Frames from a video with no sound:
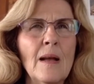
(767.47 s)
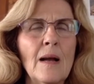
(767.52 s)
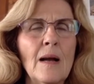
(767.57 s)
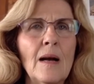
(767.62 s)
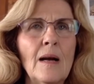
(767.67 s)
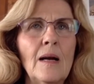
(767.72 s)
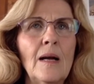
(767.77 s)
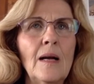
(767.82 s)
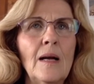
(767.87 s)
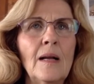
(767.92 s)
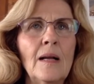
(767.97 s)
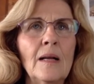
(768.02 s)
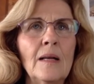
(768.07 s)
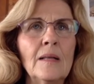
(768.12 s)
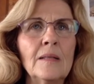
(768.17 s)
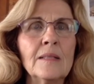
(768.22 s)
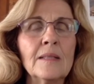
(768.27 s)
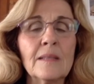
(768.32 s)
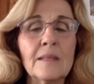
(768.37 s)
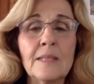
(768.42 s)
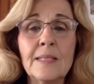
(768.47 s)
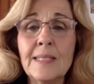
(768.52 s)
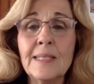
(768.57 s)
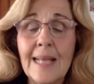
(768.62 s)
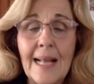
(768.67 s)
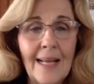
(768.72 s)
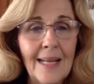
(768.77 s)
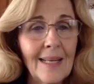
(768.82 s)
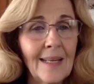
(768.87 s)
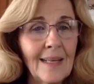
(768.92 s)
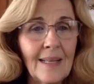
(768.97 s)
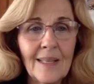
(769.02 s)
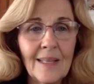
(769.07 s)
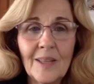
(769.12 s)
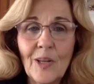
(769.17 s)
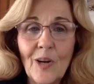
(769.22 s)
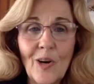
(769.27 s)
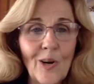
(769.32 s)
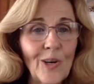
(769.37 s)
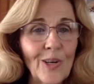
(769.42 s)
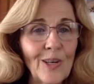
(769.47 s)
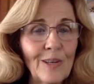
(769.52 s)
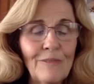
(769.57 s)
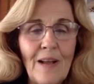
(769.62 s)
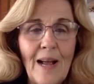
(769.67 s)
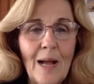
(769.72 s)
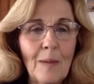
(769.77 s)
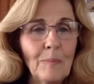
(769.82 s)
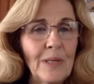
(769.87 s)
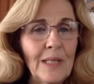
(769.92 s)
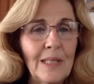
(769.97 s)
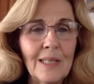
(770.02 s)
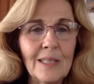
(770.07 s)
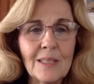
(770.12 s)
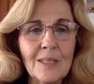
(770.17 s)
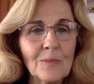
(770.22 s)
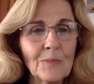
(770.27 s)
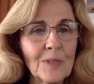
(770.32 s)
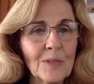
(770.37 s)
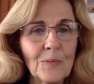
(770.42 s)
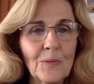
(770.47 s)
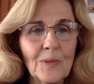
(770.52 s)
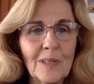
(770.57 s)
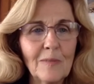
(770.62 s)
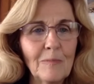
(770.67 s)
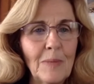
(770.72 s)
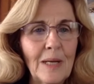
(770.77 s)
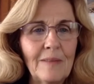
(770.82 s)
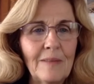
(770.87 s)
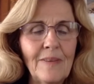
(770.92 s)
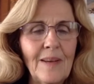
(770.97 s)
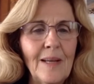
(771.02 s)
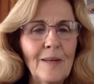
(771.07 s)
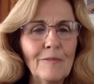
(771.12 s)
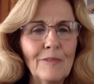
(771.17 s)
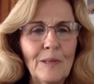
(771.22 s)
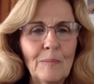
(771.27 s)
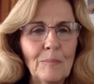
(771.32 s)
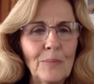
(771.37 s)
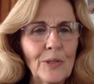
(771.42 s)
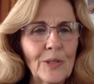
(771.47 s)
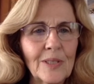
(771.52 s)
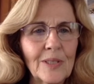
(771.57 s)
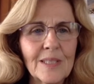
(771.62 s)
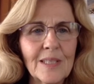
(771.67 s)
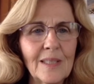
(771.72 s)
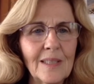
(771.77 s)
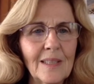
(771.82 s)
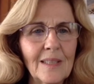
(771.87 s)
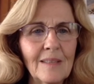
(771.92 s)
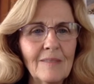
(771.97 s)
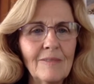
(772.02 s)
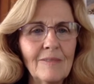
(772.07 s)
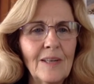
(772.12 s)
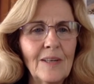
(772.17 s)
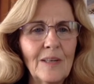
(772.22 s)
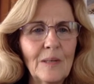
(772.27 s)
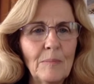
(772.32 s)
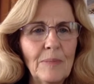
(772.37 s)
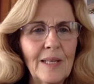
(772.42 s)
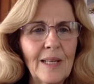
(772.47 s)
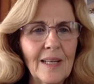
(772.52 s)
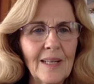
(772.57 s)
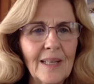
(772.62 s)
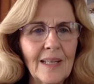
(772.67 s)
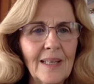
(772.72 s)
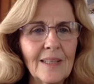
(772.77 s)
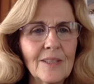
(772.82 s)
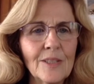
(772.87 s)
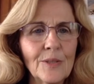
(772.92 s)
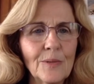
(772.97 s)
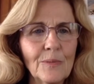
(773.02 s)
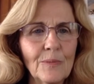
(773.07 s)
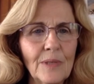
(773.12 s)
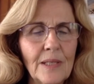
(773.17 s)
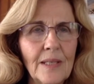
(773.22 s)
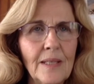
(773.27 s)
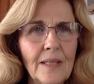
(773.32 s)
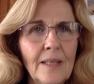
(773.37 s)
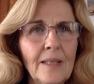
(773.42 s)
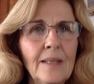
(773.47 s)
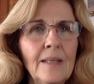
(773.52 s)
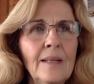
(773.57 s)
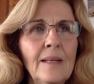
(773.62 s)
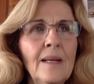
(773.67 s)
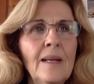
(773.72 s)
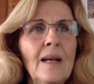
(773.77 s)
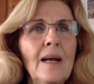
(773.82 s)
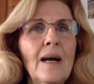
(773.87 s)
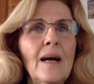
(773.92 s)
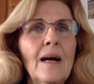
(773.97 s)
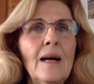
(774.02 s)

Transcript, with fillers: I, uh, Zen and the Art of Happiness was one of my favorite books in the very beginning to read. Yeah.